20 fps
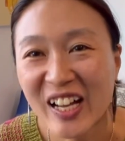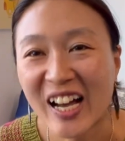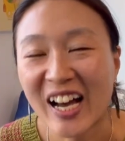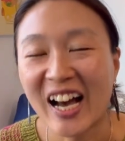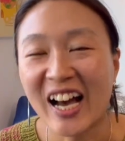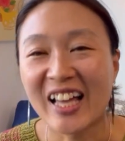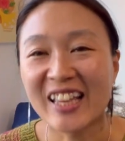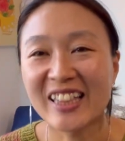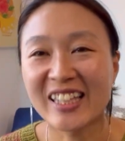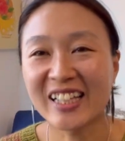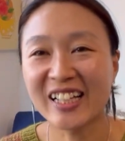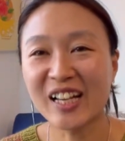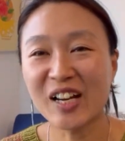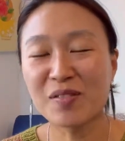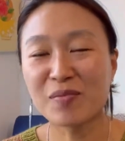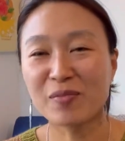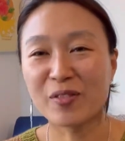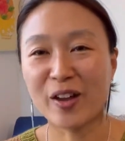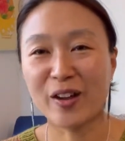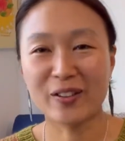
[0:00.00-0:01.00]
I think
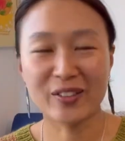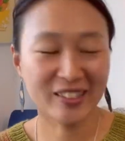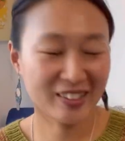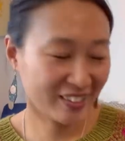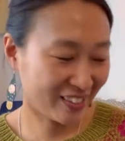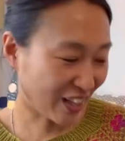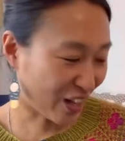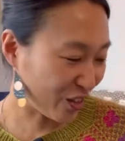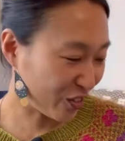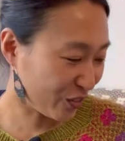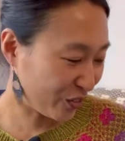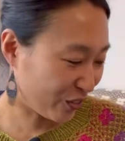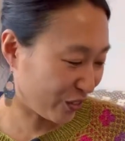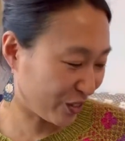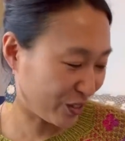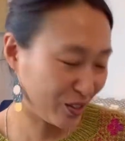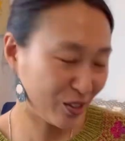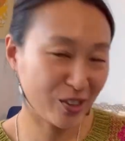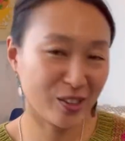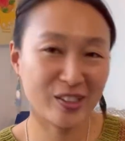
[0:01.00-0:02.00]
I'm very
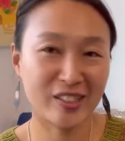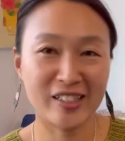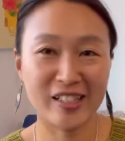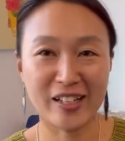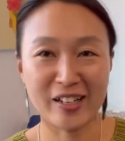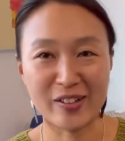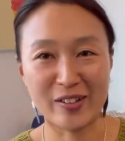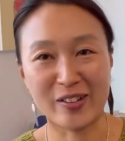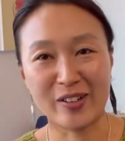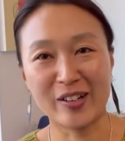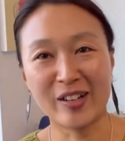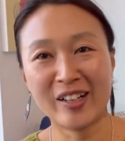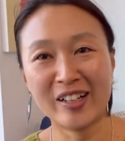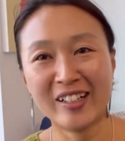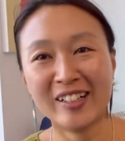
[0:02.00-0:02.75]
selfish knitter.